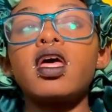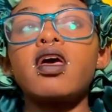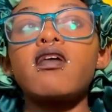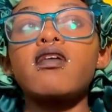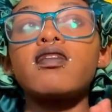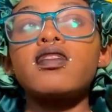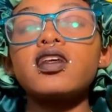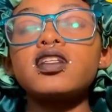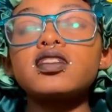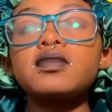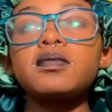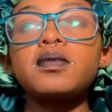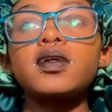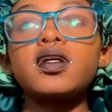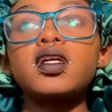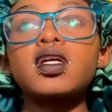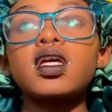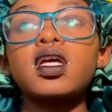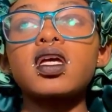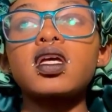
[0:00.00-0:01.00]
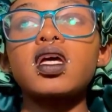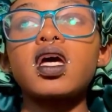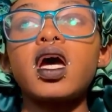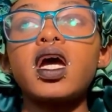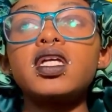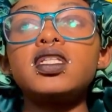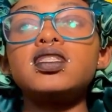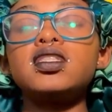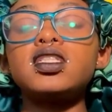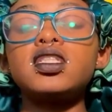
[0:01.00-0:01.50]
This book,
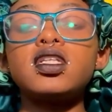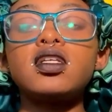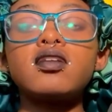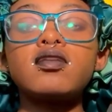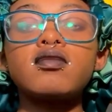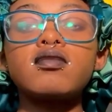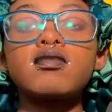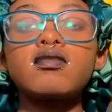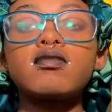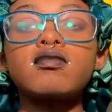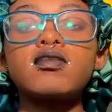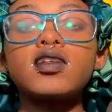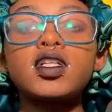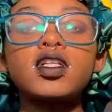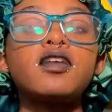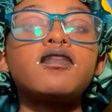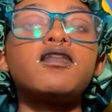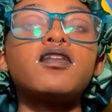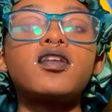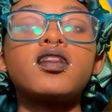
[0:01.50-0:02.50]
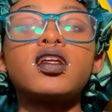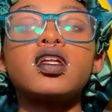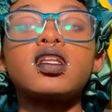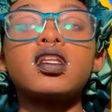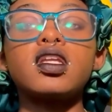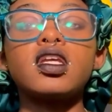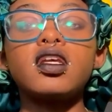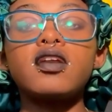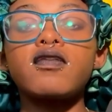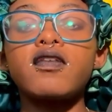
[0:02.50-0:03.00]
I didn't really feel the
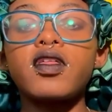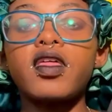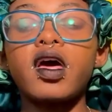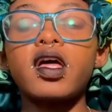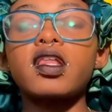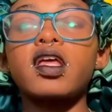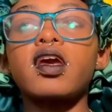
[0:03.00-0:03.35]
need for that.